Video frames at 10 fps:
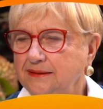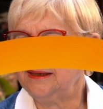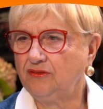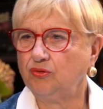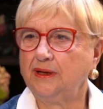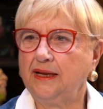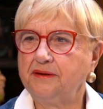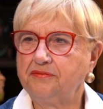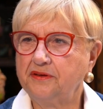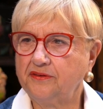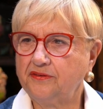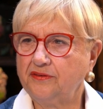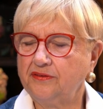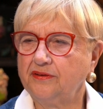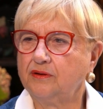That's what life
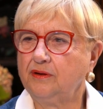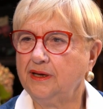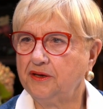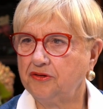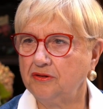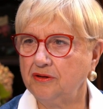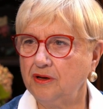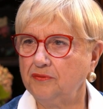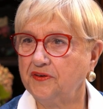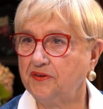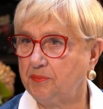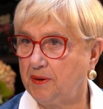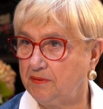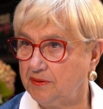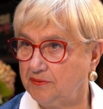is. It's a collection of
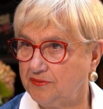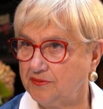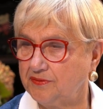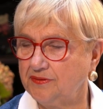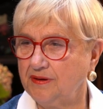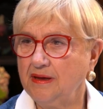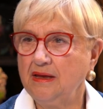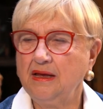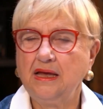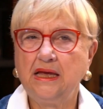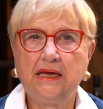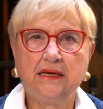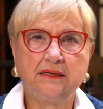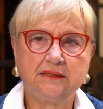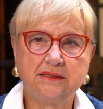experiences.
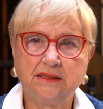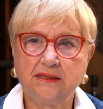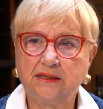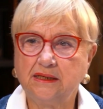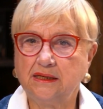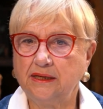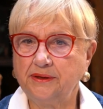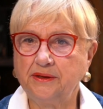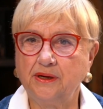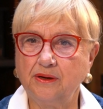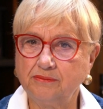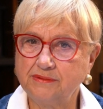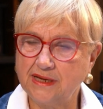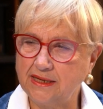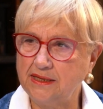And, you know,
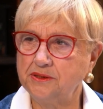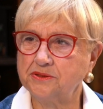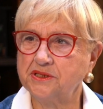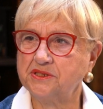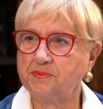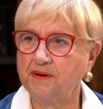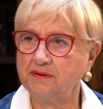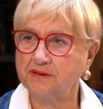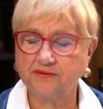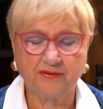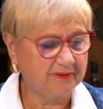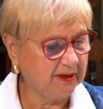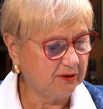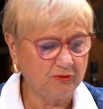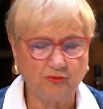taking those experiences,
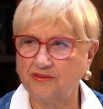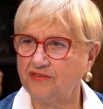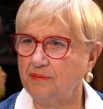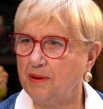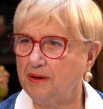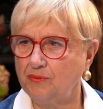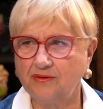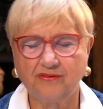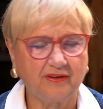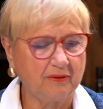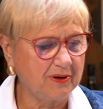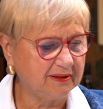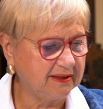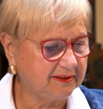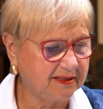the good ones, the bad ones, the
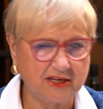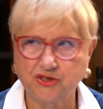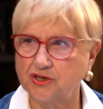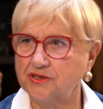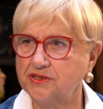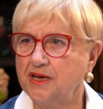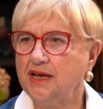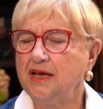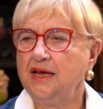ones that teach us,